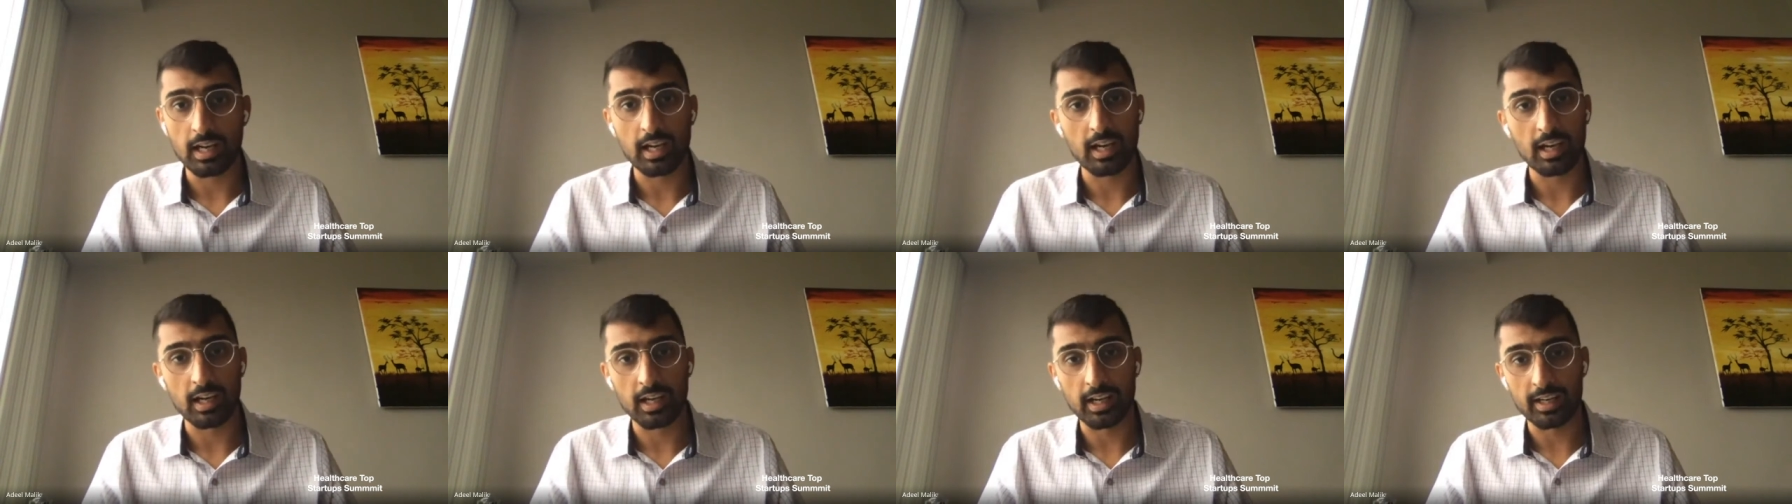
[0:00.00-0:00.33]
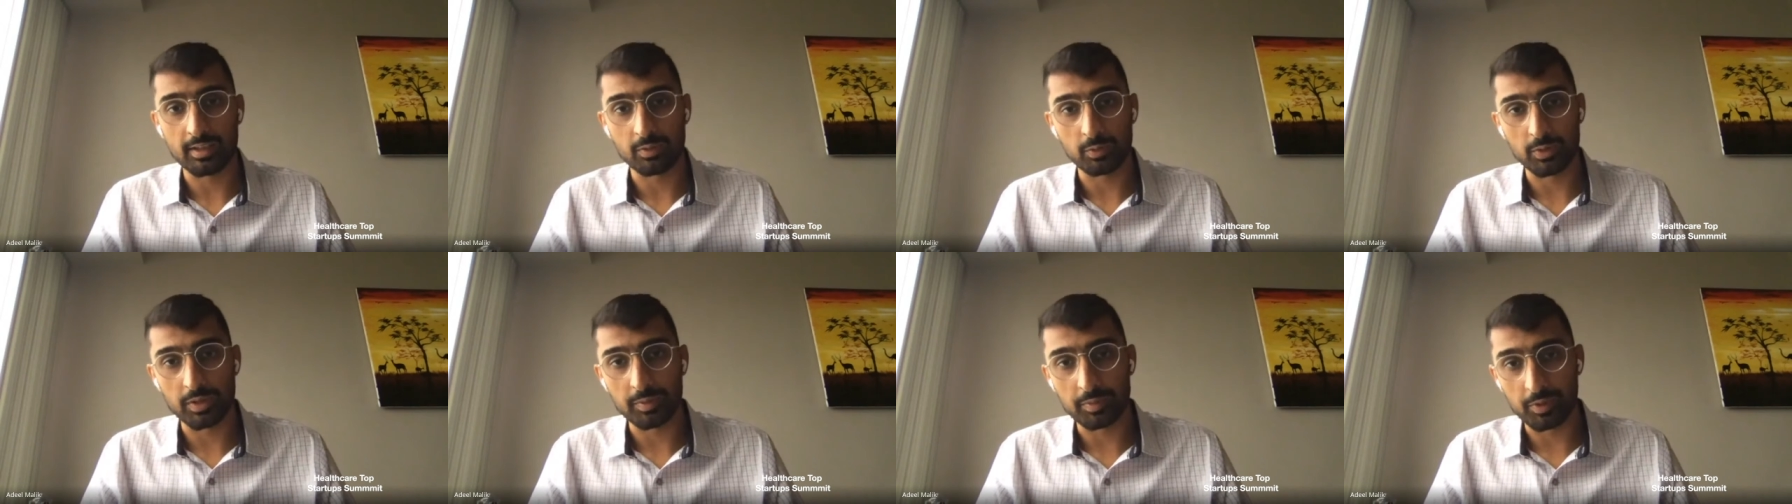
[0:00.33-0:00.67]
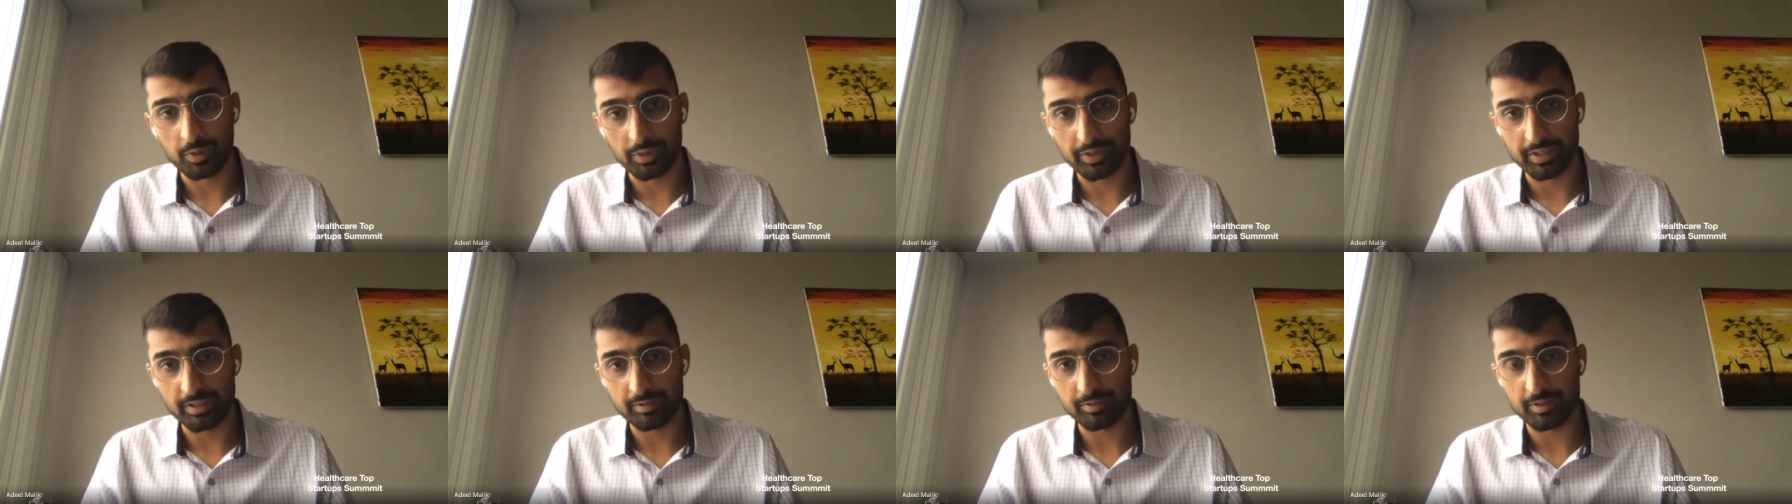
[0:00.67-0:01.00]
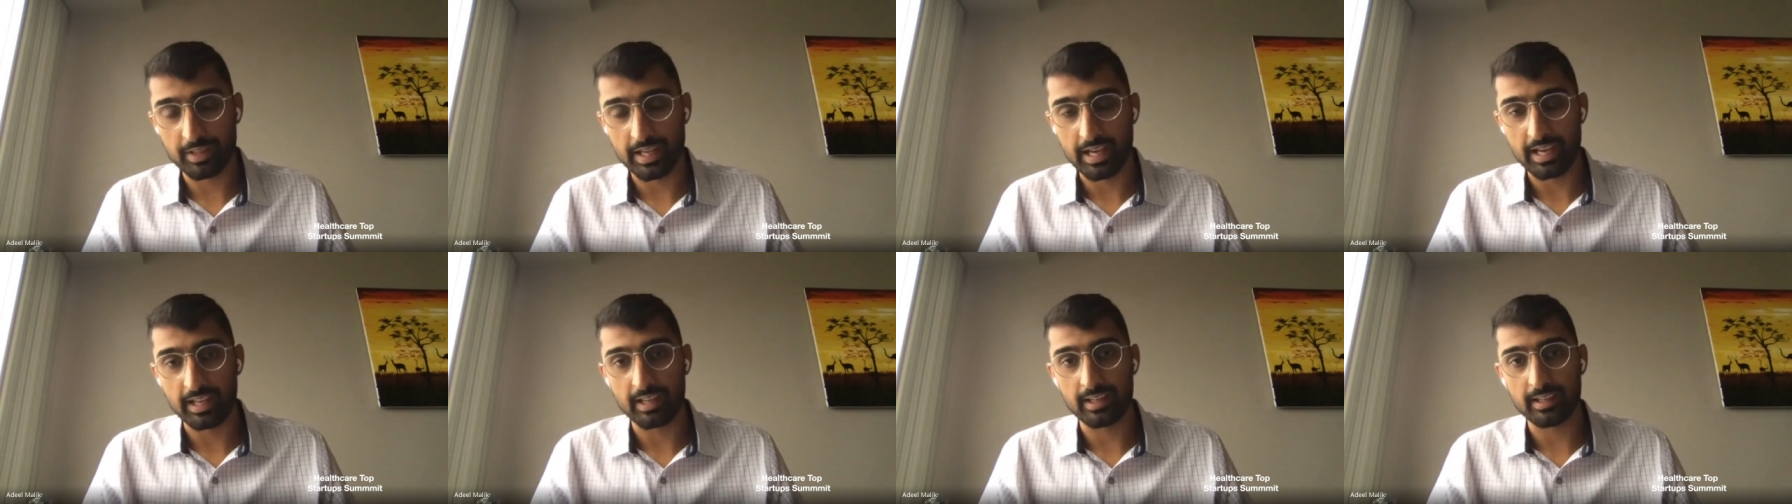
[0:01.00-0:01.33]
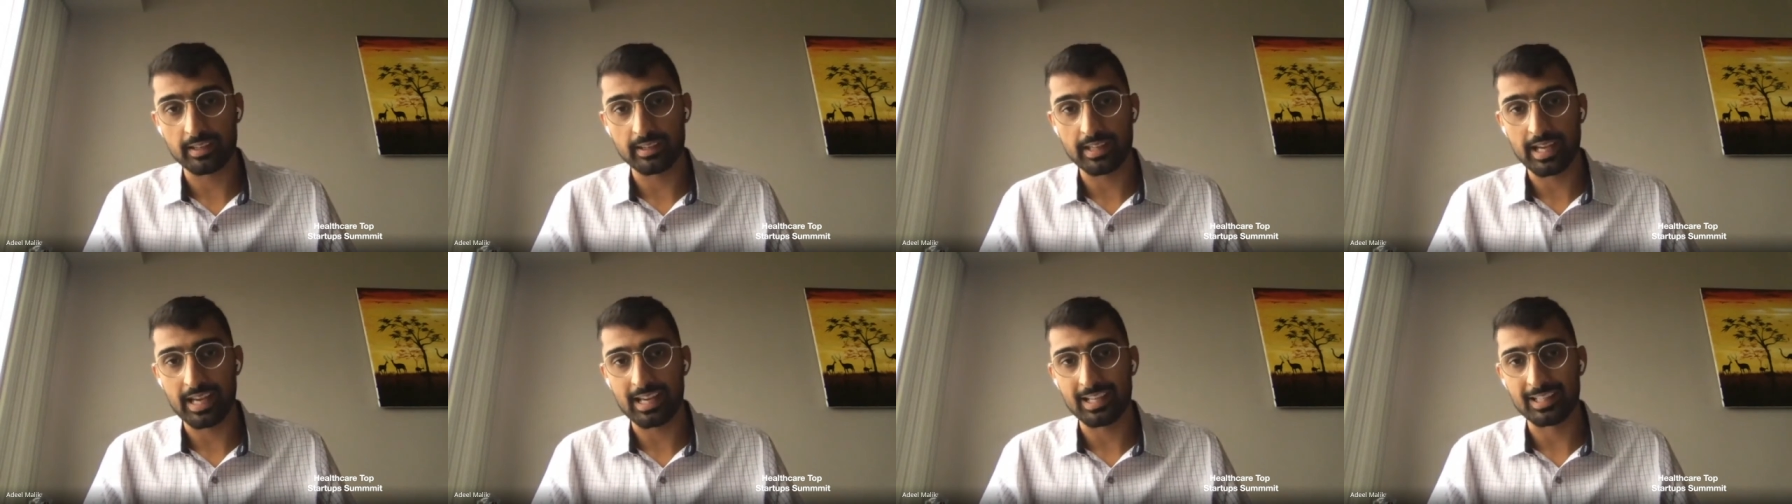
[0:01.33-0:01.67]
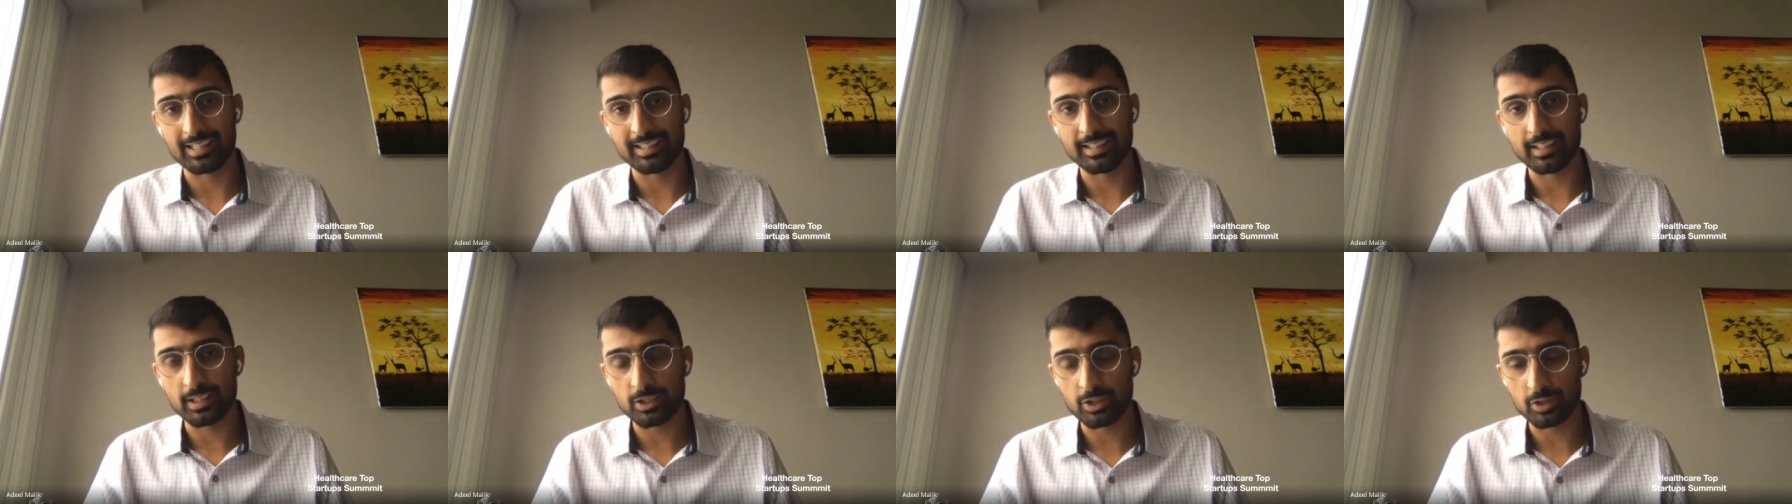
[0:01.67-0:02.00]
And we believe that
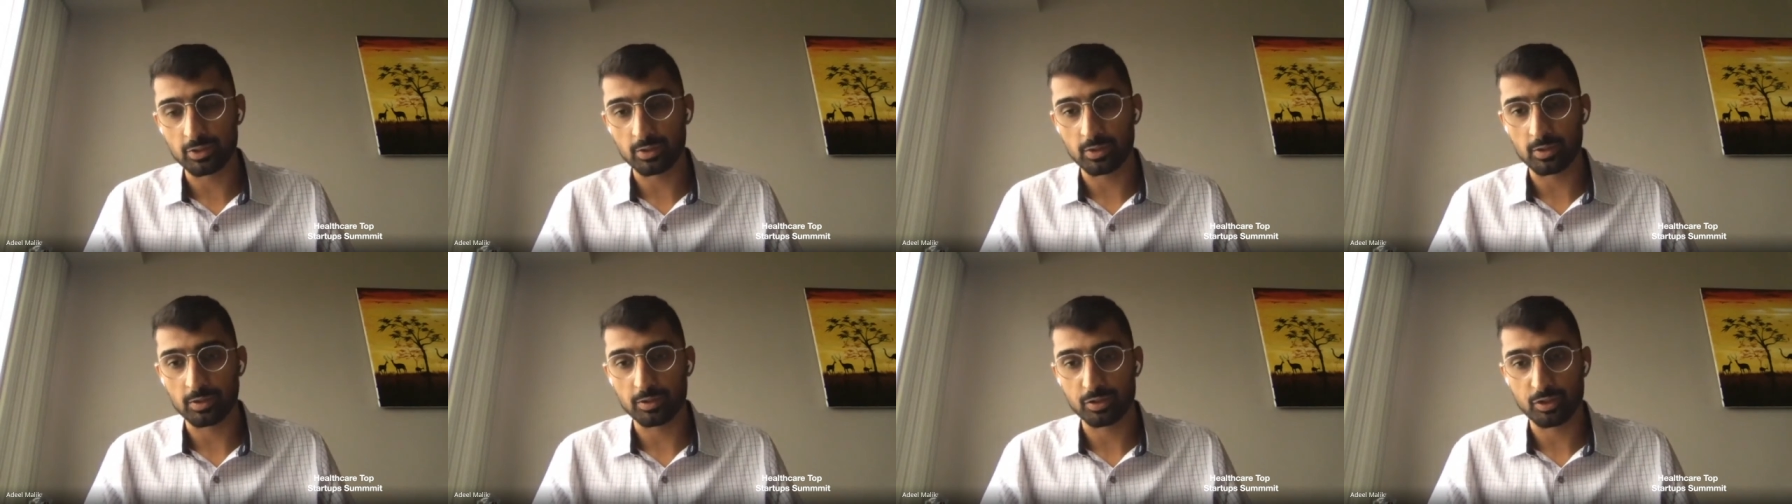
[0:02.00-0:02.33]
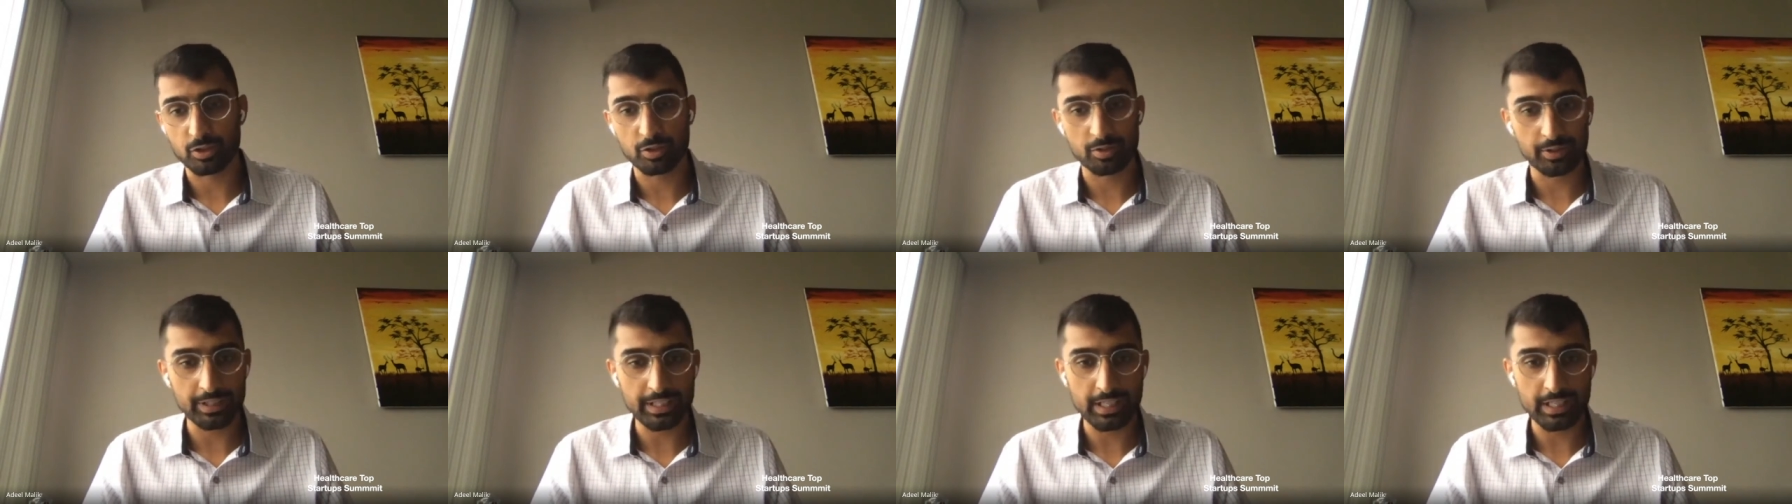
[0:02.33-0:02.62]
that initial